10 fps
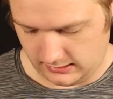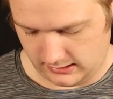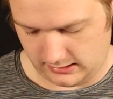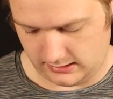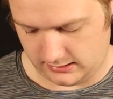
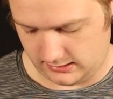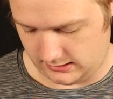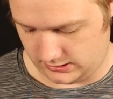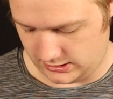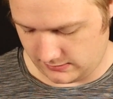And
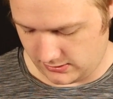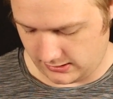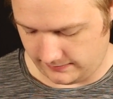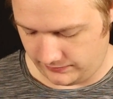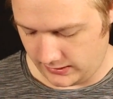hit the check
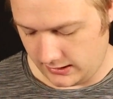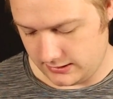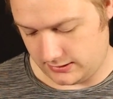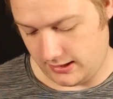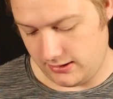mark.
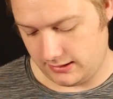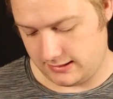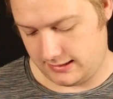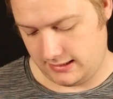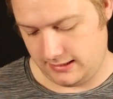So now you can
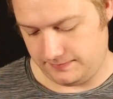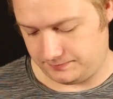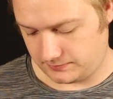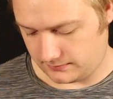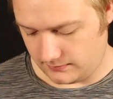see
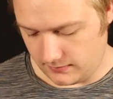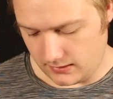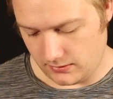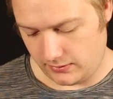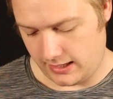
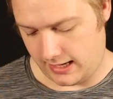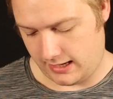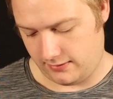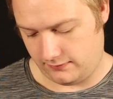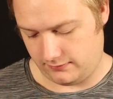we
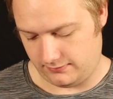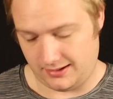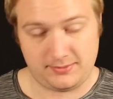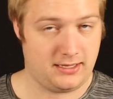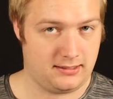have,
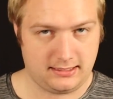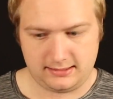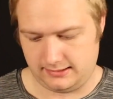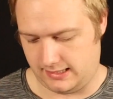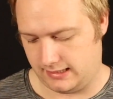I'm not
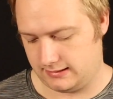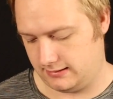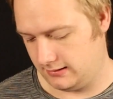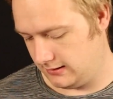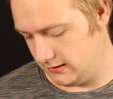collecting
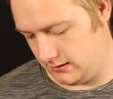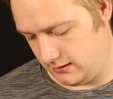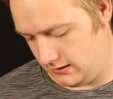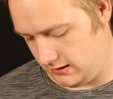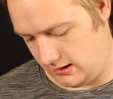tax.
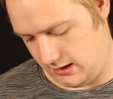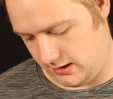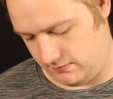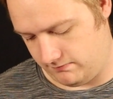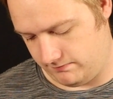
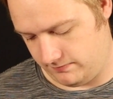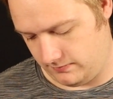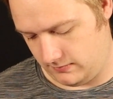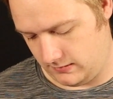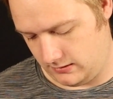
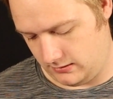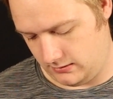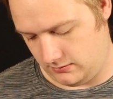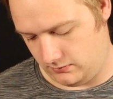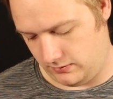
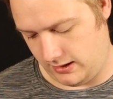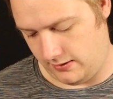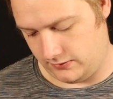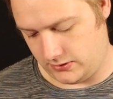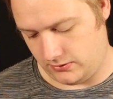We
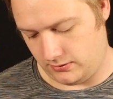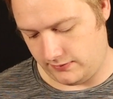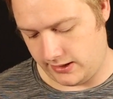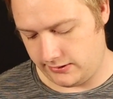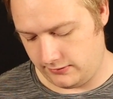have a total
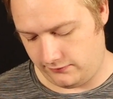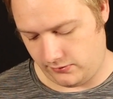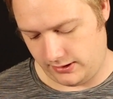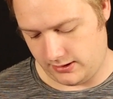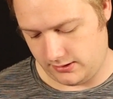of
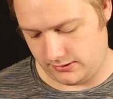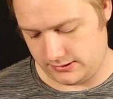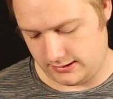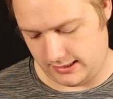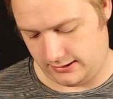
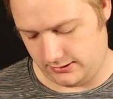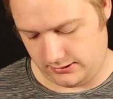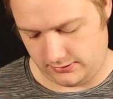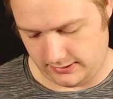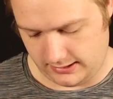$140. I
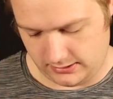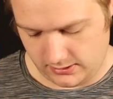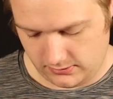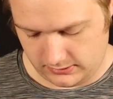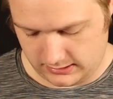could create a
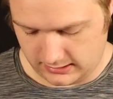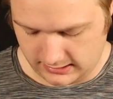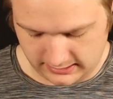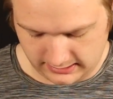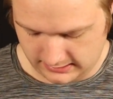note.
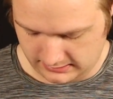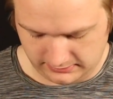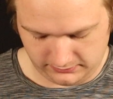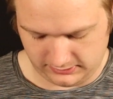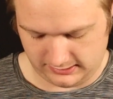
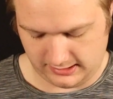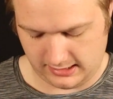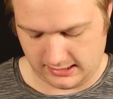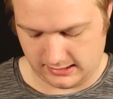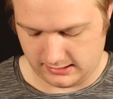We'll
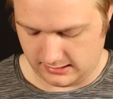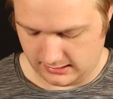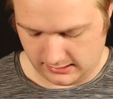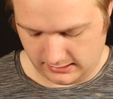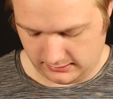say,
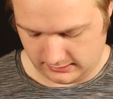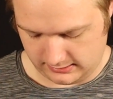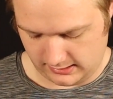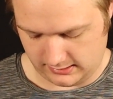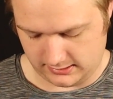let's
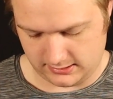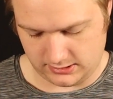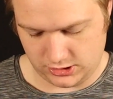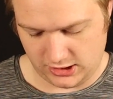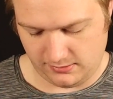say this is a
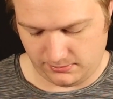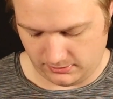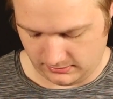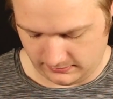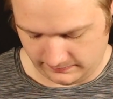Jeep
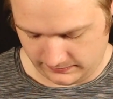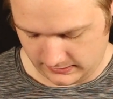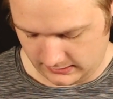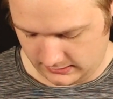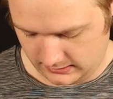
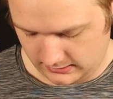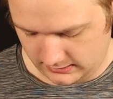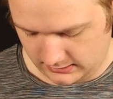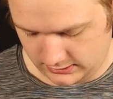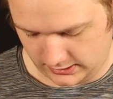
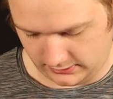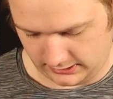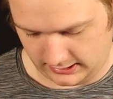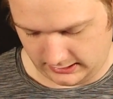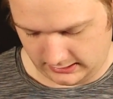
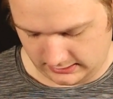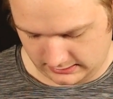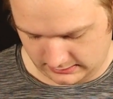Cherokee.